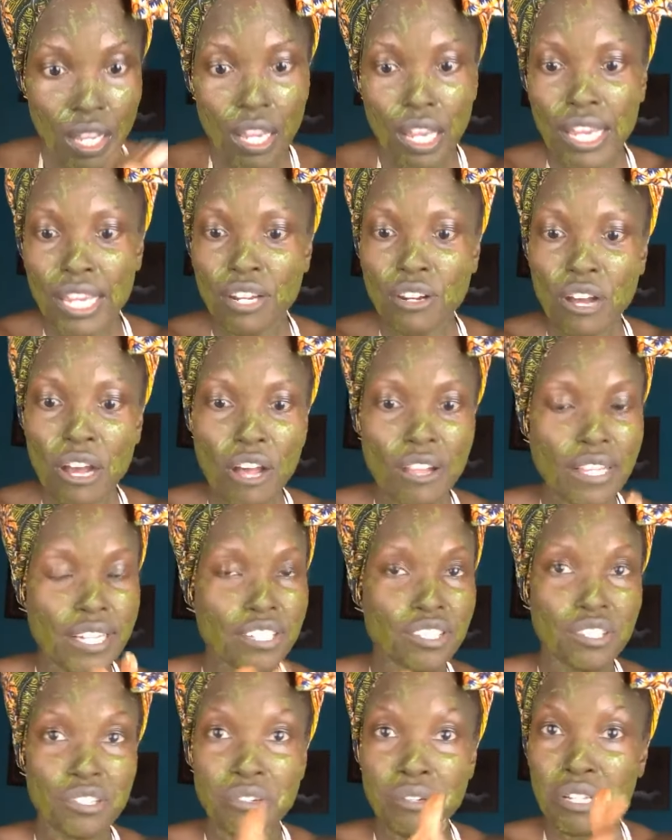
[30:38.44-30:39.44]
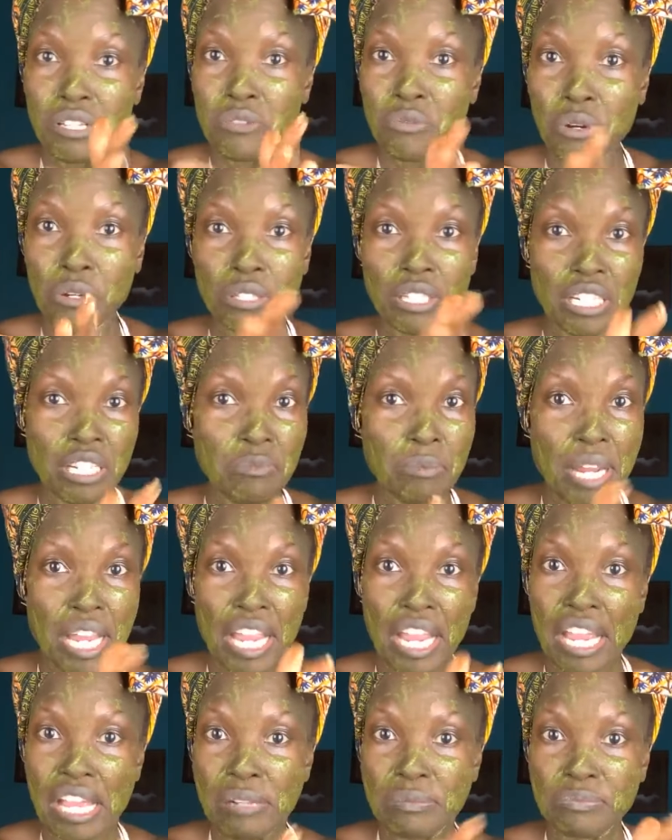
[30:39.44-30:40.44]
And all I do is roll it in my
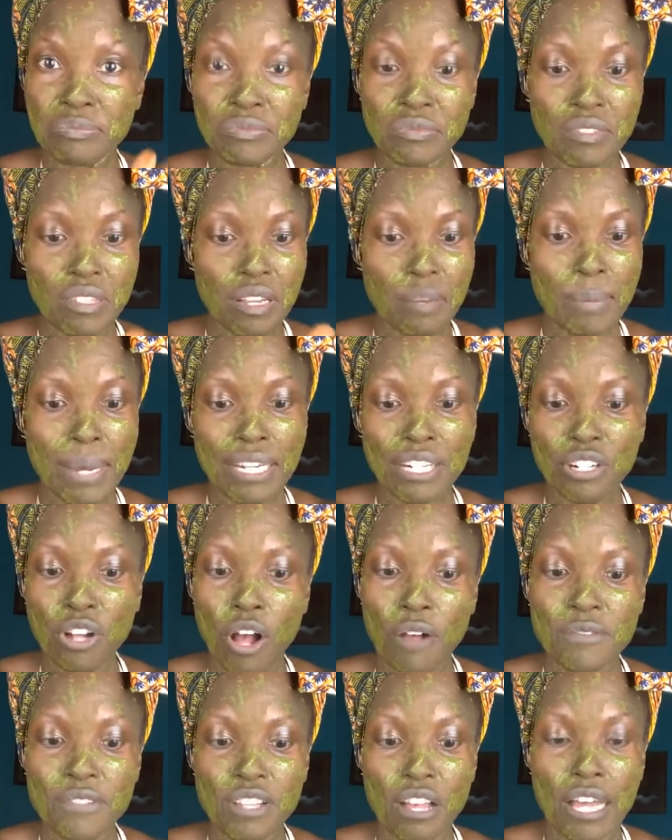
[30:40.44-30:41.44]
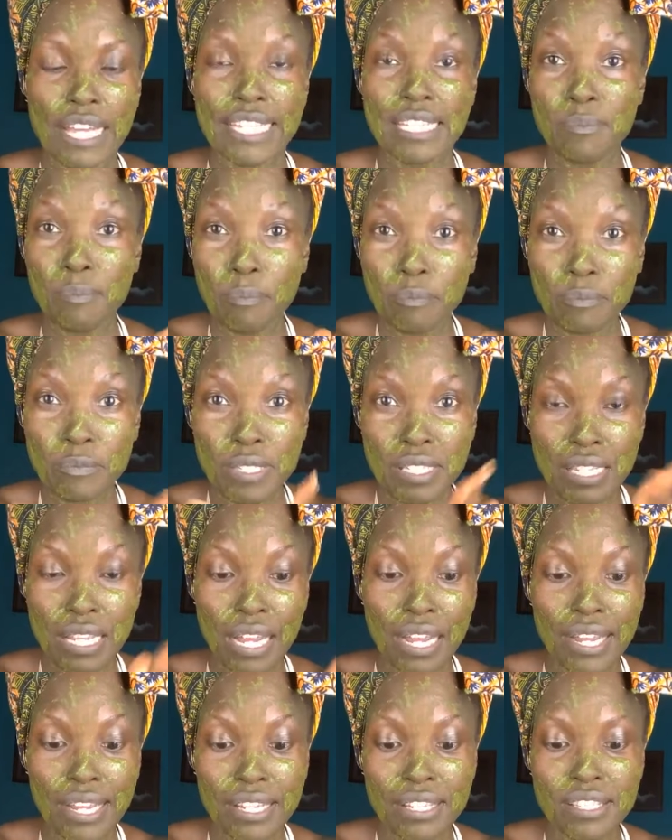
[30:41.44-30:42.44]
hand, about a golf
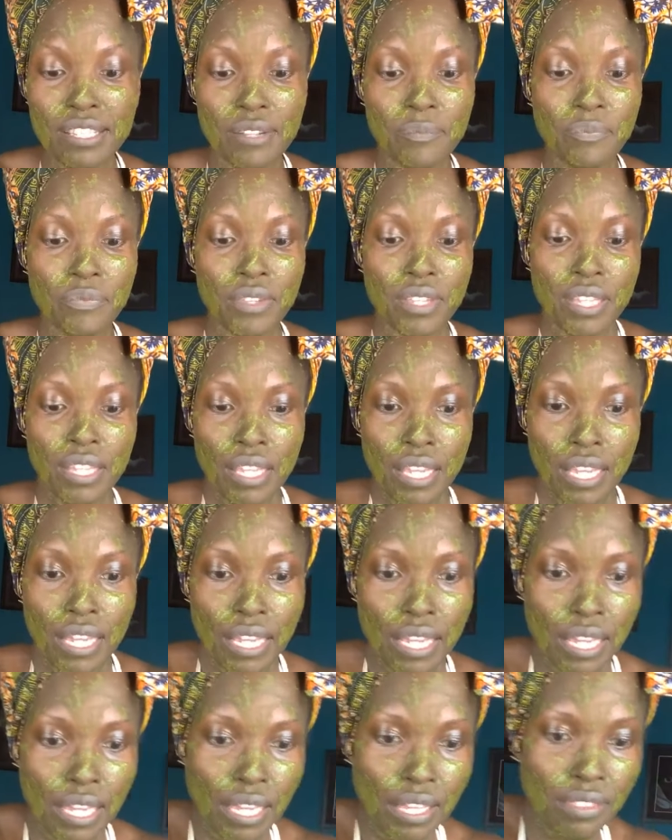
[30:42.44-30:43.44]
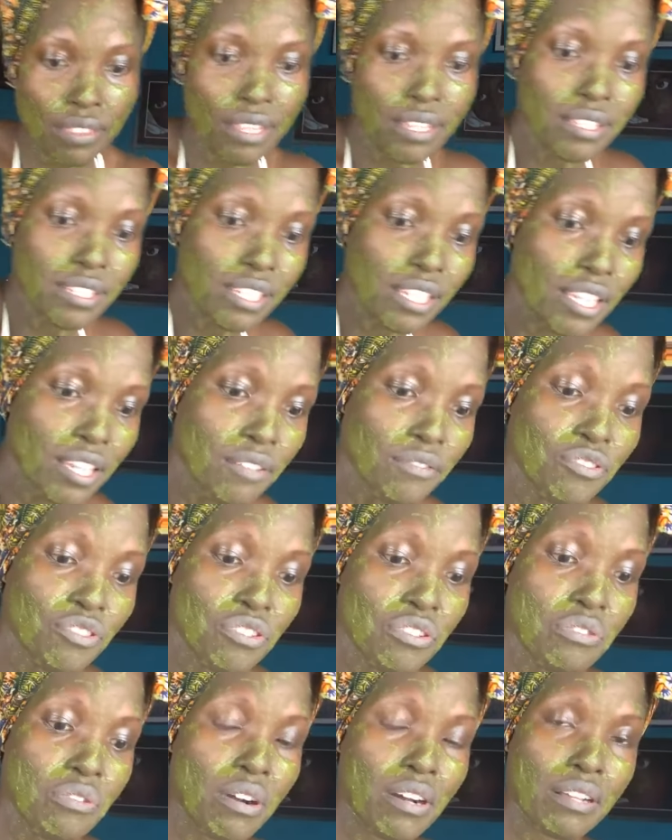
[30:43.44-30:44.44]
size. And this gives
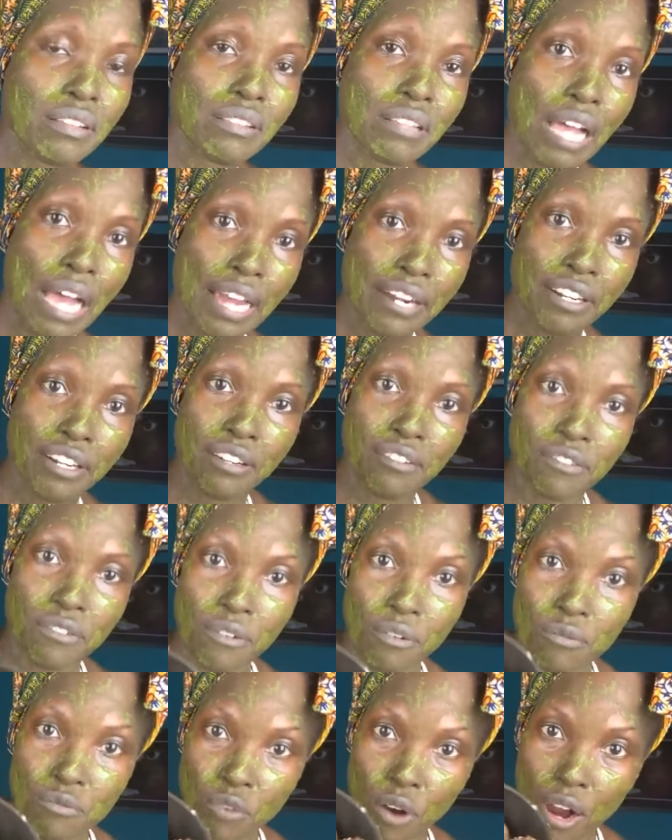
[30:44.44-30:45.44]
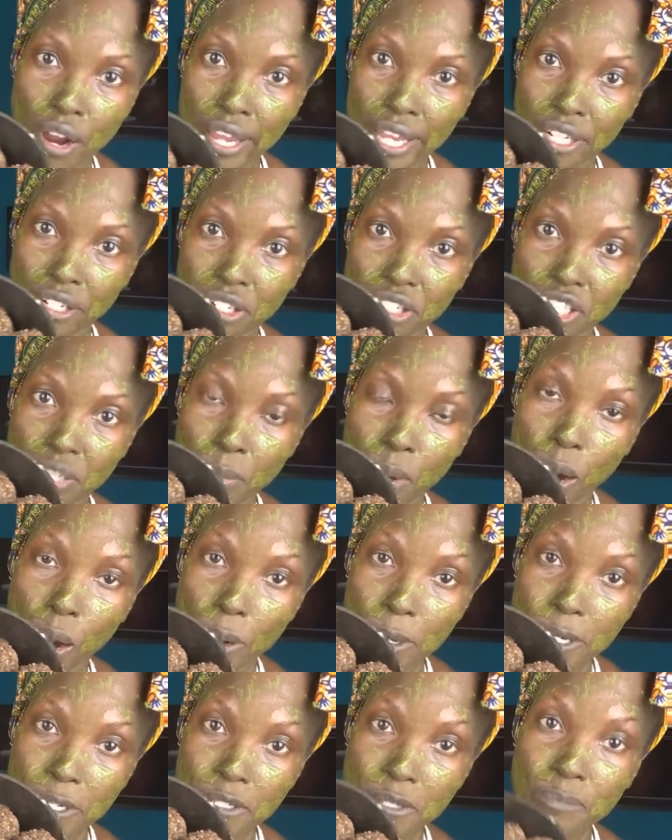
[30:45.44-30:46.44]
you a lot of raw energy
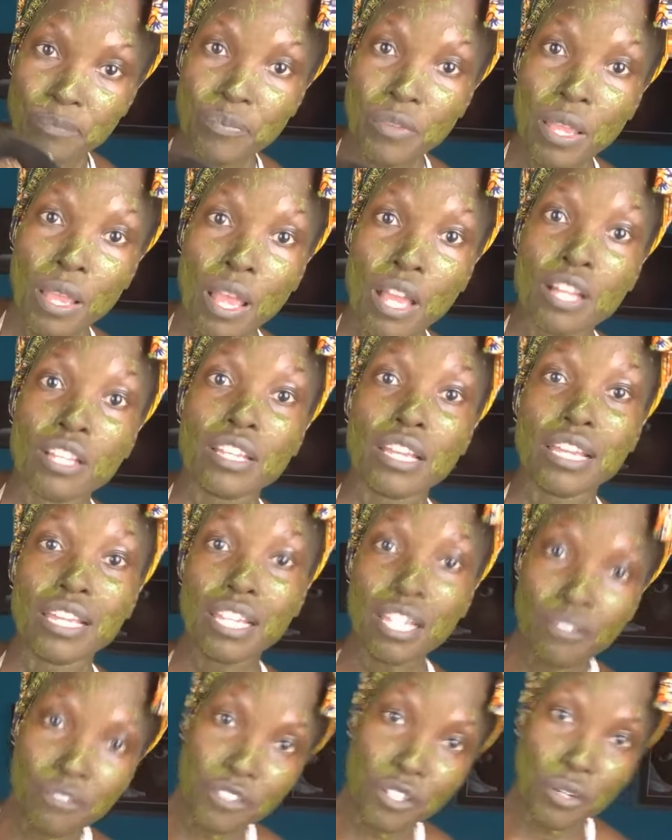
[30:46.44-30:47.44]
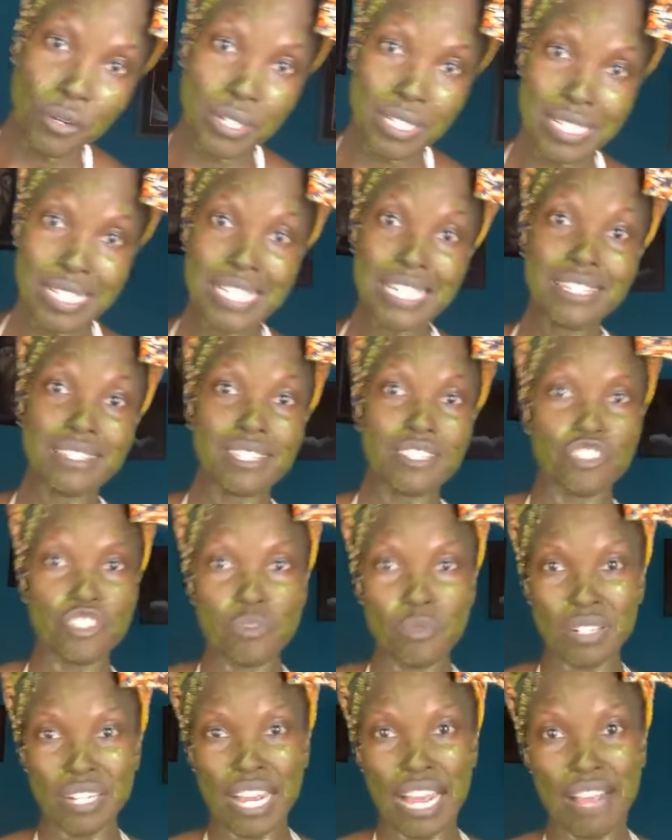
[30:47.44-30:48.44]
bars. If you're going to eat this, you
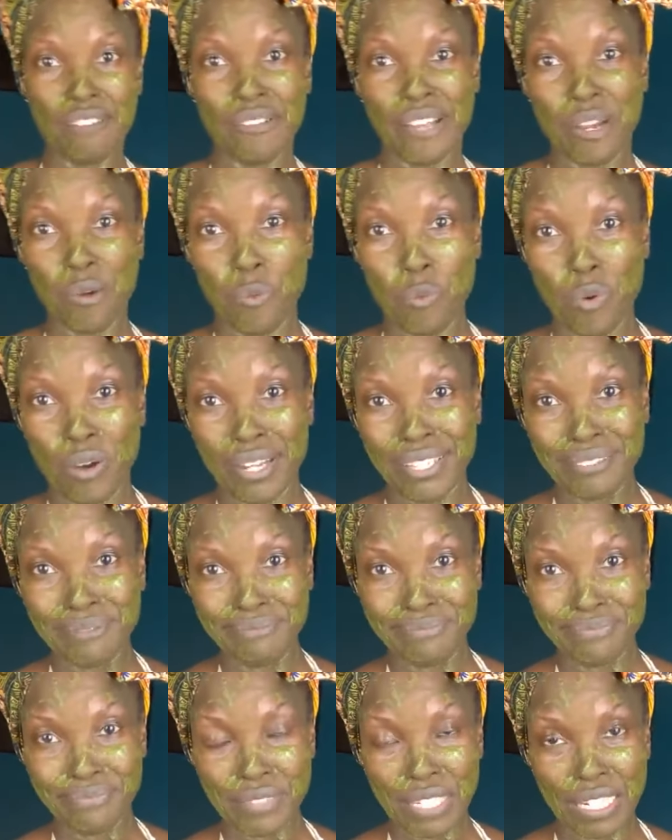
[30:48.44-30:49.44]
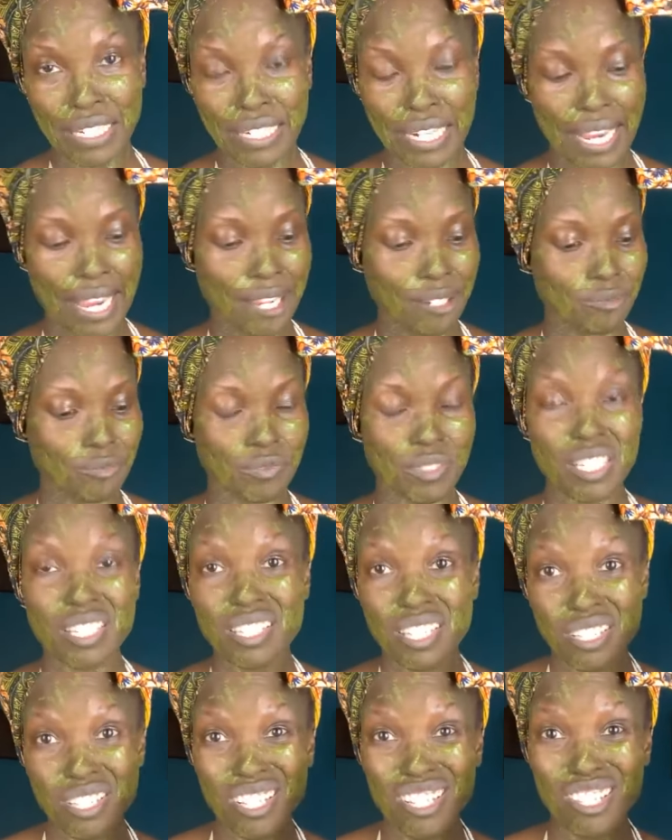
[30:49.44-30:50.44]
want to have like one a day, because
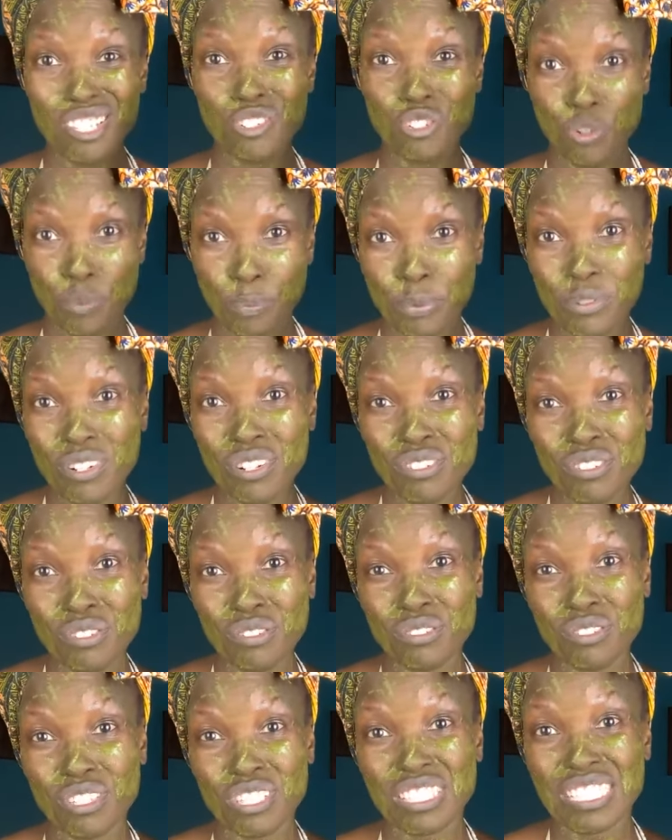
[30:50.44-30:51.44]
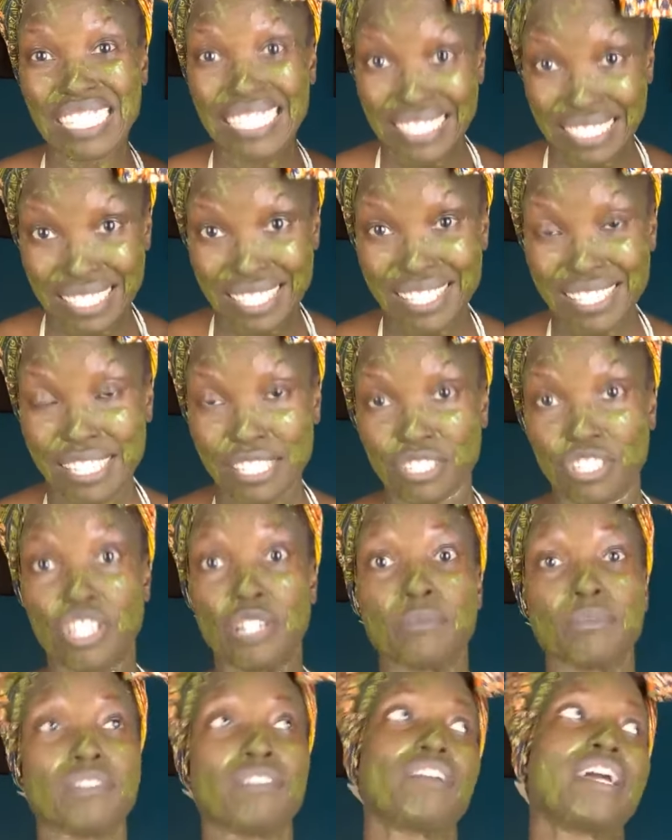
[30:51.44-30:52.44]
this is super dense in
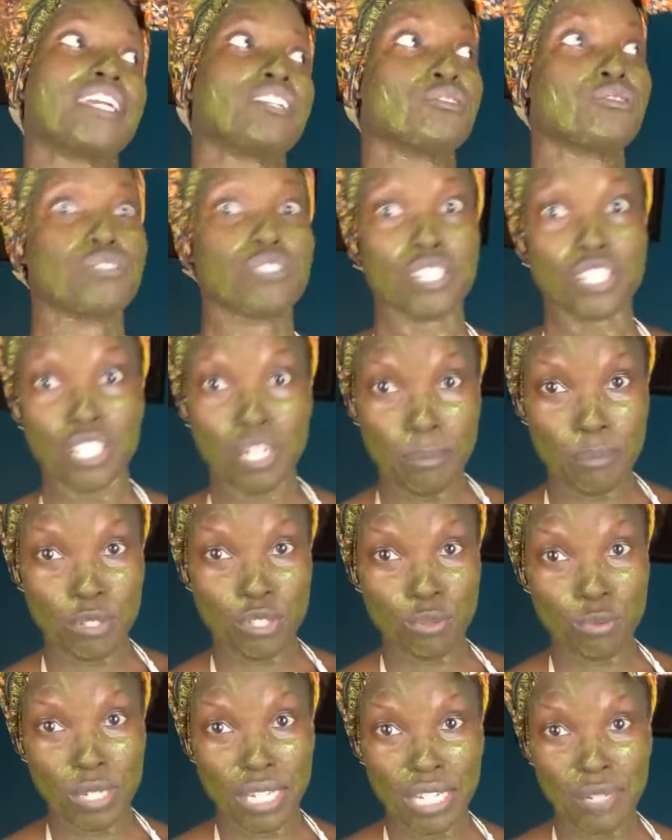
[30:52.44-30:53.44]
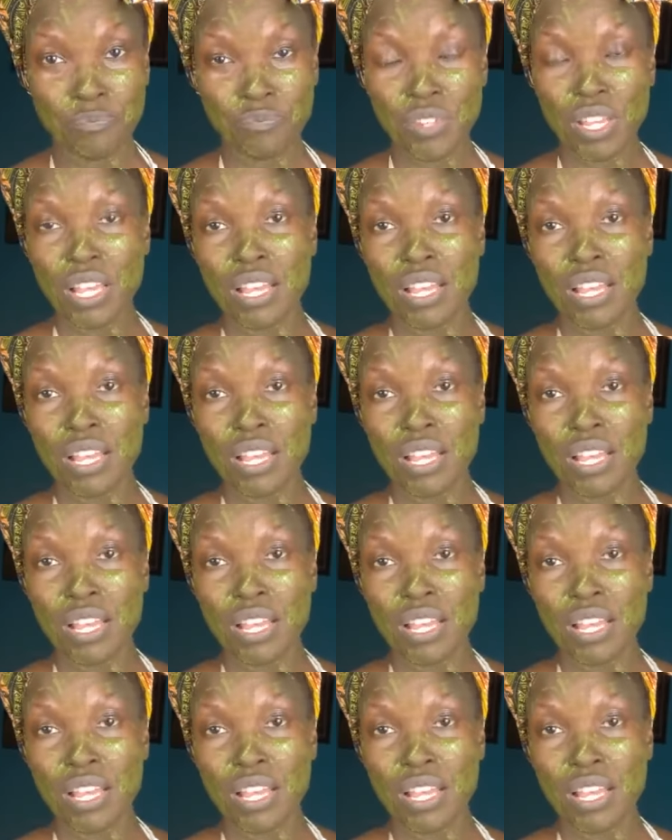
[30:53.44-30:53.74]
terms of like nutrition. Between